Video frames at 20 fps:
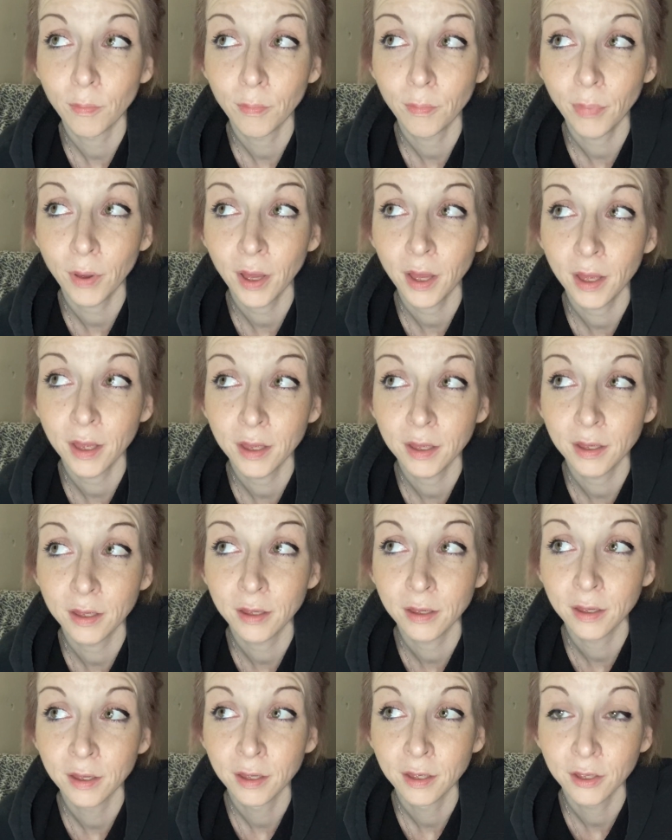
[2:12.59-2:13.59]
but
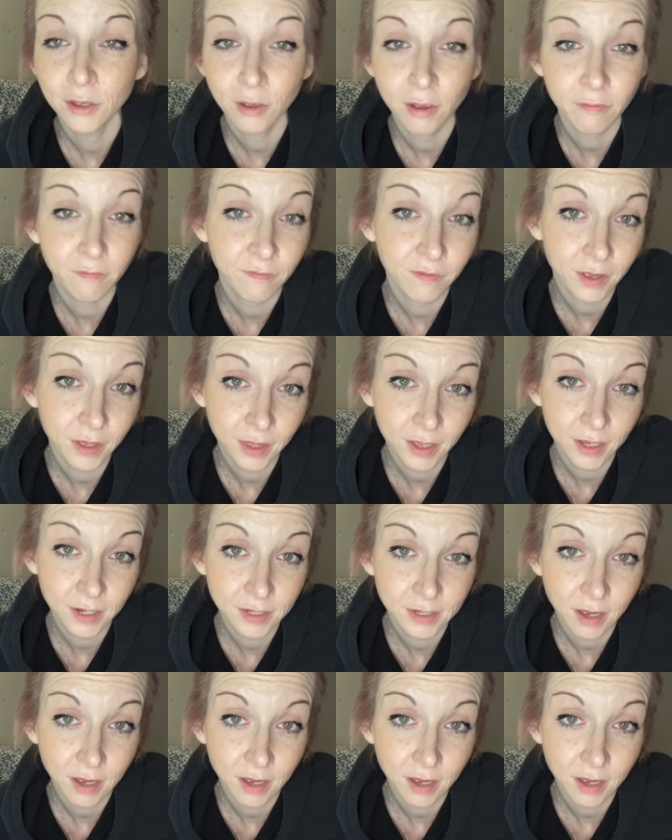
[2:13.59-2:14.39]
you have a feeling it's